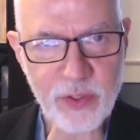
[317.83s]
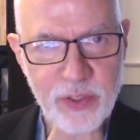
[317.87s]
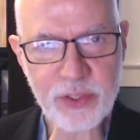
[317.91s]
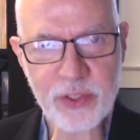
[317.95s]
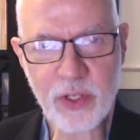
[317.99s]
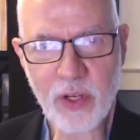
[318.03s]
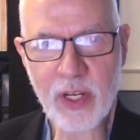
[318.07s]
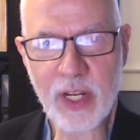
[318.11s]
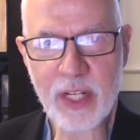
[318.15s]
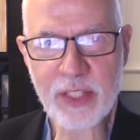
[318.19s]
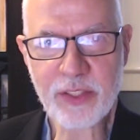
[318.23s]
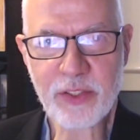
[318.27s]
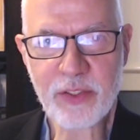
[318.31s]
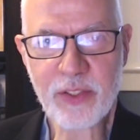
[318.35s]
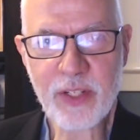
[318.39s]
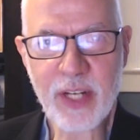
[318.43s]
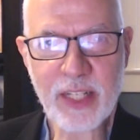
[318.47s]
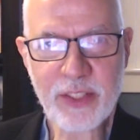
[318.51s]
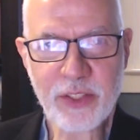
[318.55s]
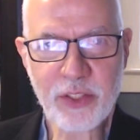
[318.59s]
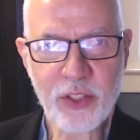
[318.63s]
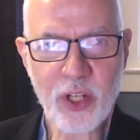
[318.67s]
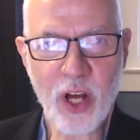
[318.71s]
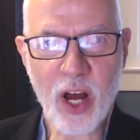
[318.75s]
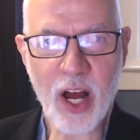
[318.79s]
So
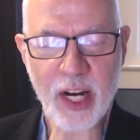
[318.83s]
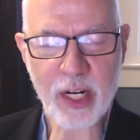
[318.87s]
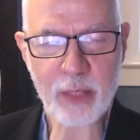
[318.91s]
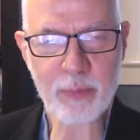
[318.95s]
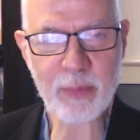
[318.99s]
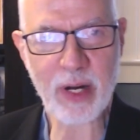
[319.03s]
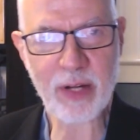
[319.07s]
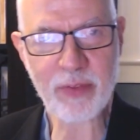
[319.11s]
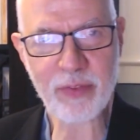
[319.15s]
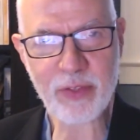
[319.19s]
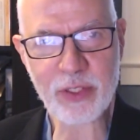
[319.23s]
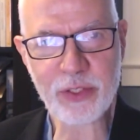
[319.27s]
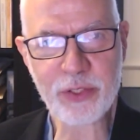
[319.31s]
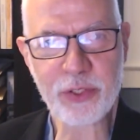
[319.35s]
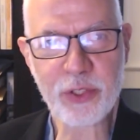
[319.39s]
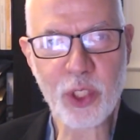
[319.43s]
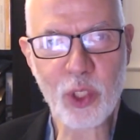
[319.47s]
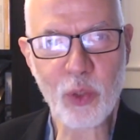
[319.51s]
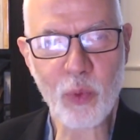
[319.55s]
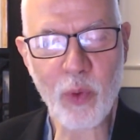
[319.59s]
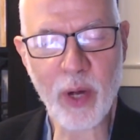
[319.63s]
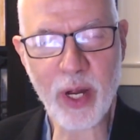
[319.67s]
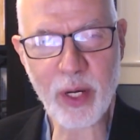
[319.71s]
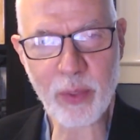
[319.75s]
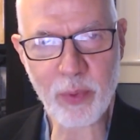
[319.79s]
let's talk about this
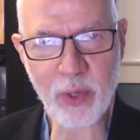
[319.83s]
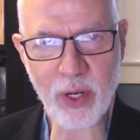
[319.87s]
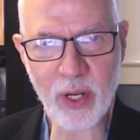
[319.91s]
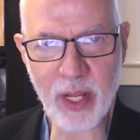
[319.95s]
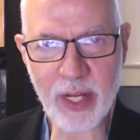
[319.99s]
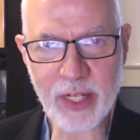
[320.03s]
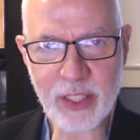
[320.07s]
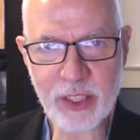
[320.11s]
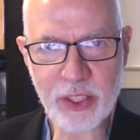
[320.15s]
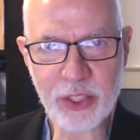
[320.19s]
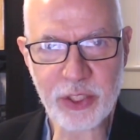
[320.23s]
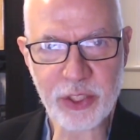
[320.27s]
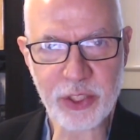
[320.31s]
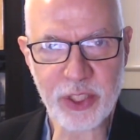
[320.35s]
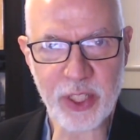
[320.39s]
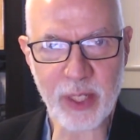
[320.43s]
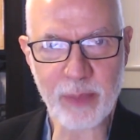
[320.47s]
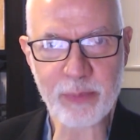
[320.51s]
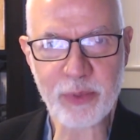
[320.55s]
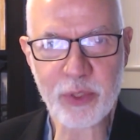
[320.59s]
two-way relationship.